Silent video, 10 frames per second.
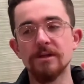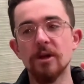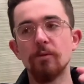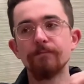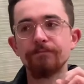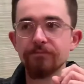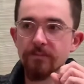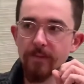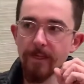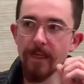So
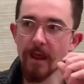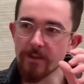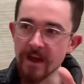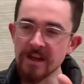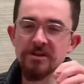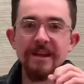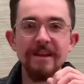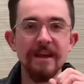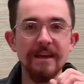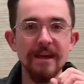the
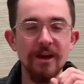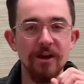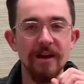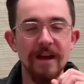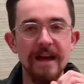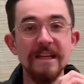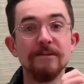interesting thing here is